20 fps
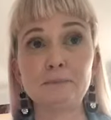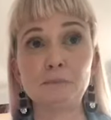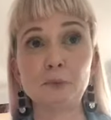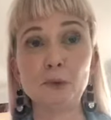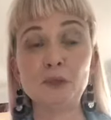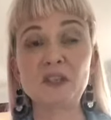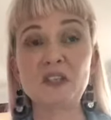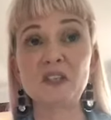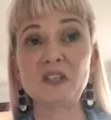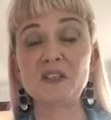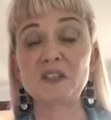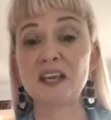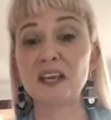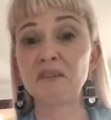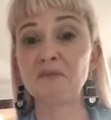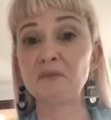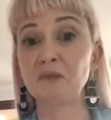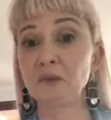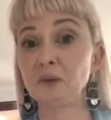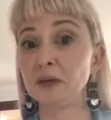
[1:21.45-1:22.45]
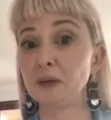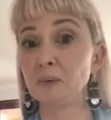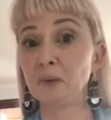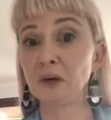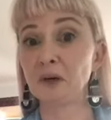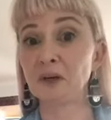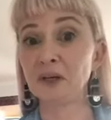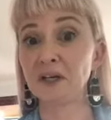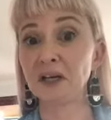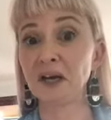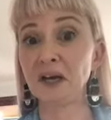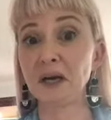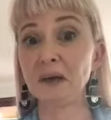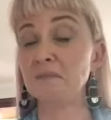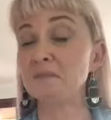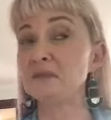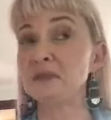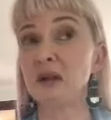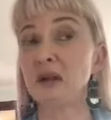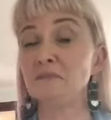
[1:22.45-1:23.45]
Puds just had three broken
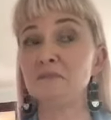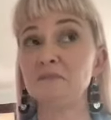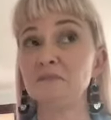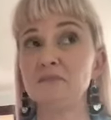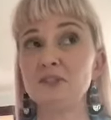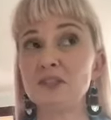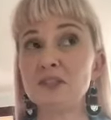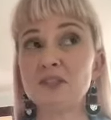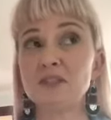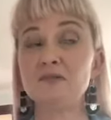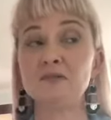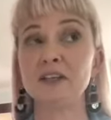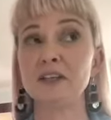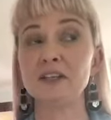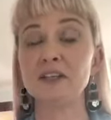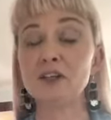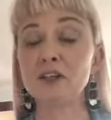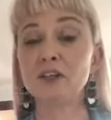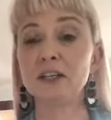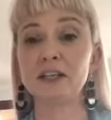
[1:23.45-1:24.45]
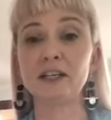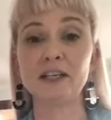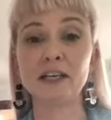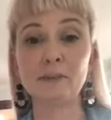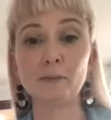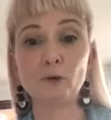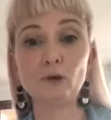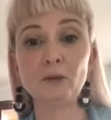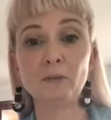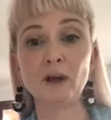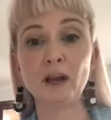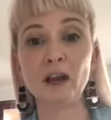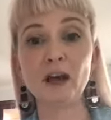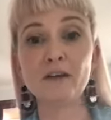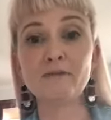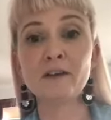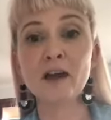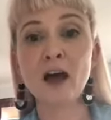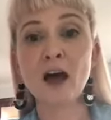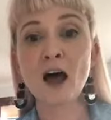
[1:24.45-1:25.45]
arms. I just really don't need any more in my life.